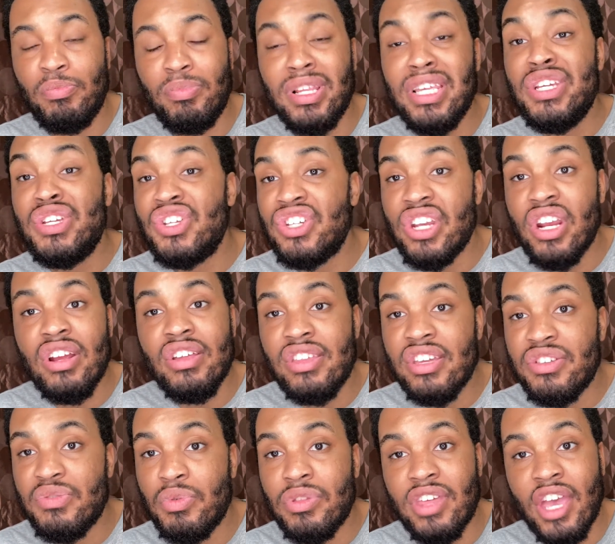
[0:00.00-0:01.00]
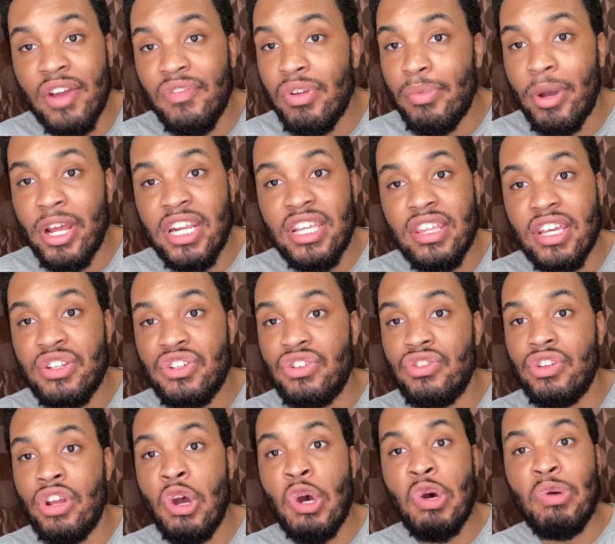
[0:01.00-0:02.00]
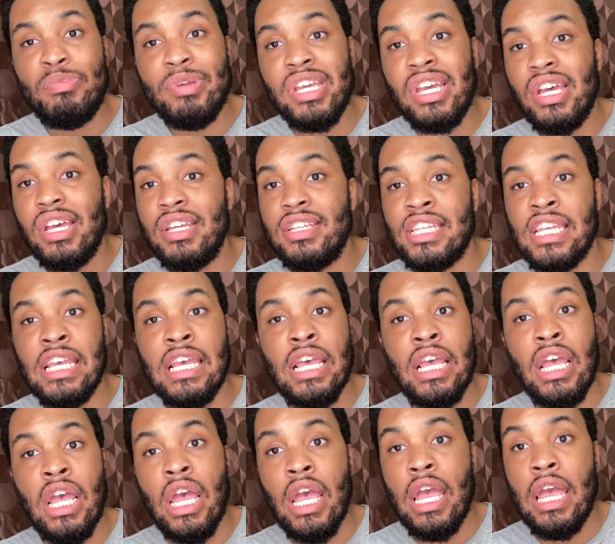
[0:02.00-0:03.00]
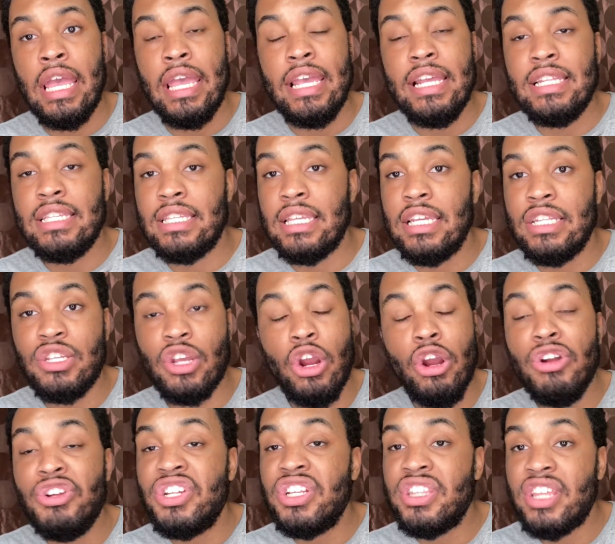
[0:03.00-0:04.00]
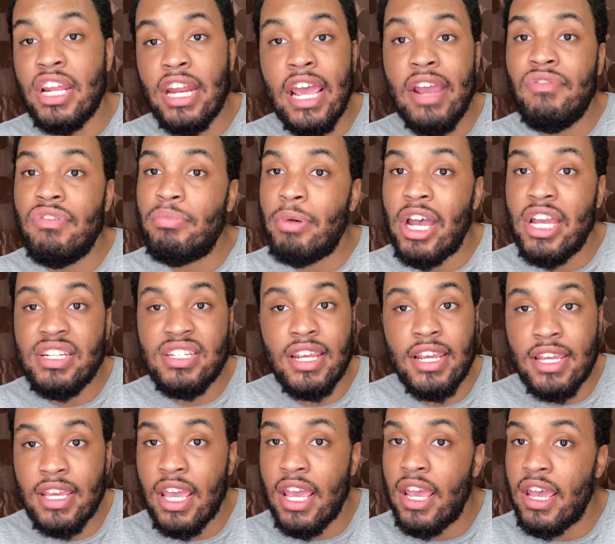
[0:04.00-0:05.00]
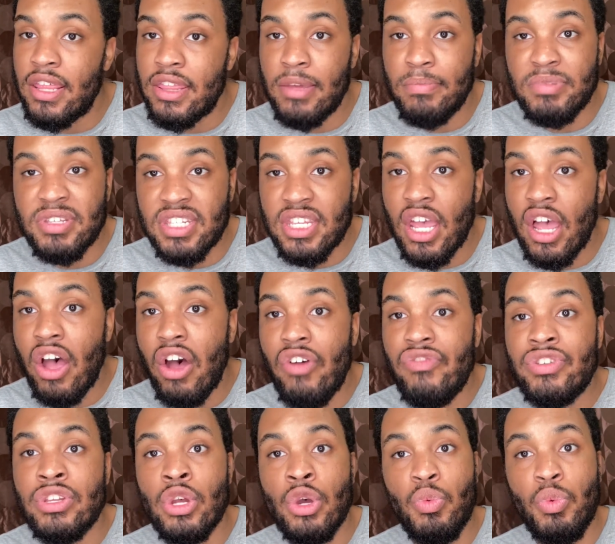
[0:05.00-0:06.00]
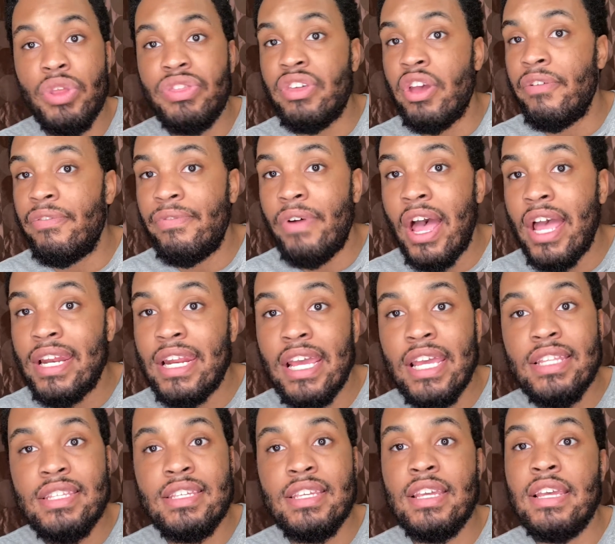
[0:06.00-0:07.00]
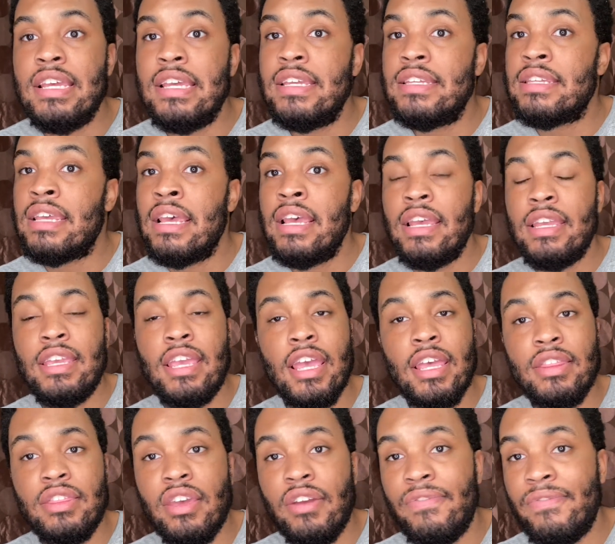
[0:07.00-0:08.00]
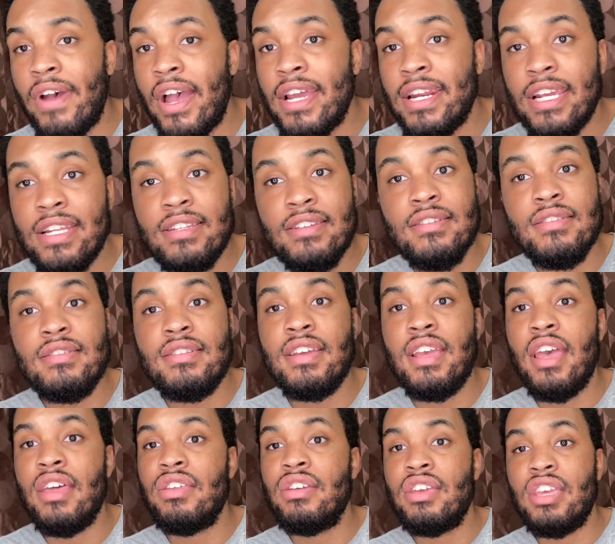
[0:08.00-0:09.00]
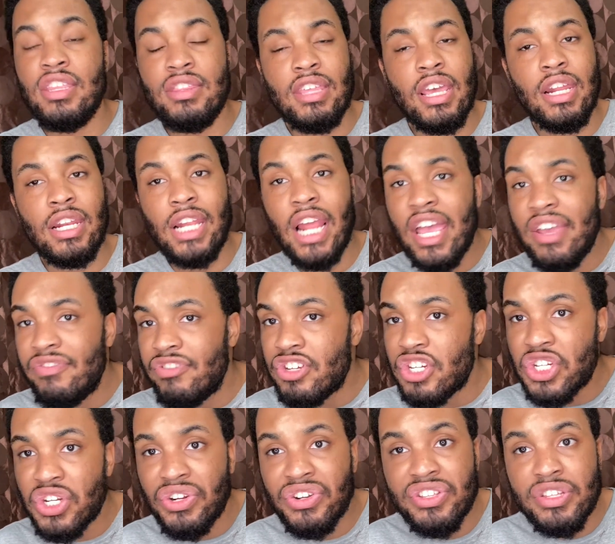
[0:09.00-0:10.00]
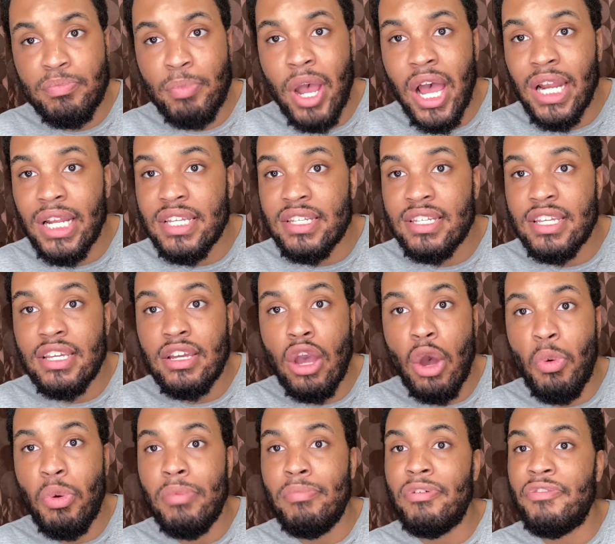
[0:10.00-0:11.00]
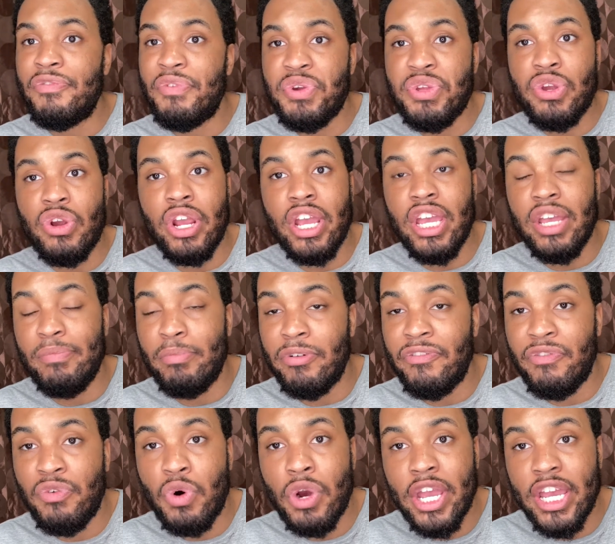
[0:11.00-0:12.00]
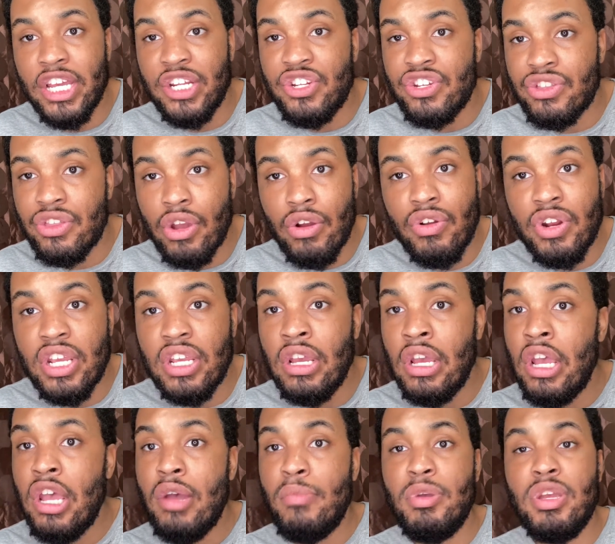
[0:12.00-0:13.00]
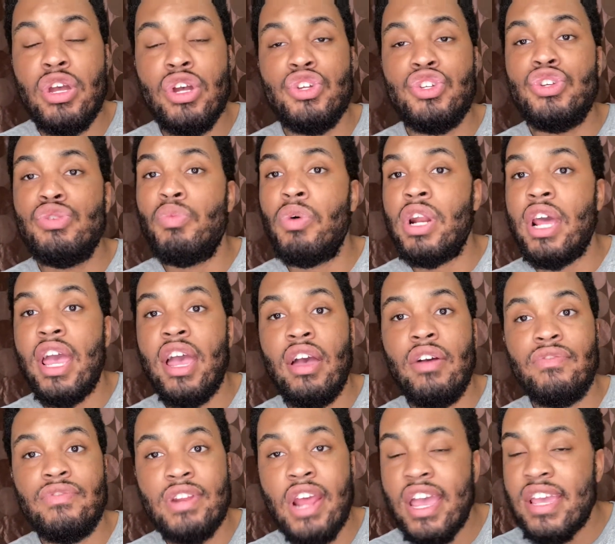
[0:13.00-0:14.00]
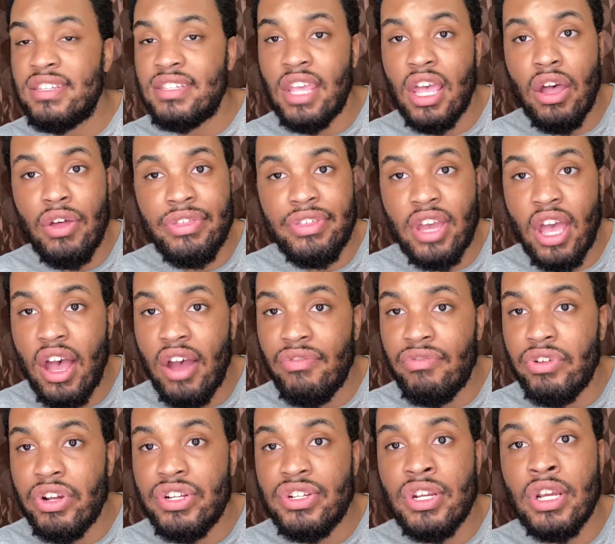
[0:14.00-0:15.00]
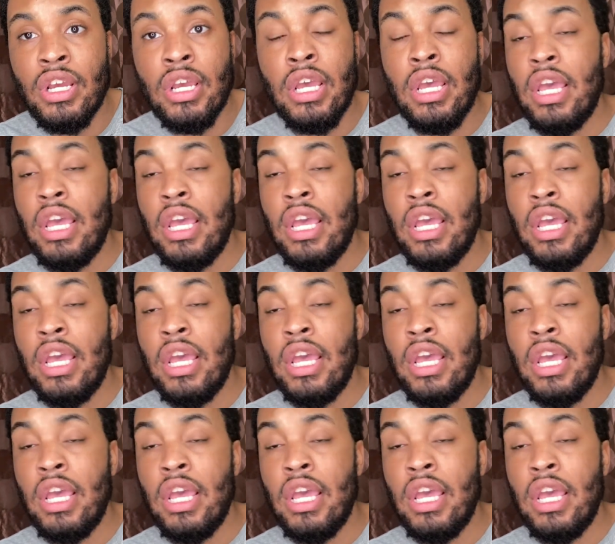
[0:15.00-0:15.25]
Please share this with everybody that you know, because it's urgent that everybody take care of themselves with their finances, getting their finances together, get that life insurance policy going before age 30, because you want to have nice health coverage.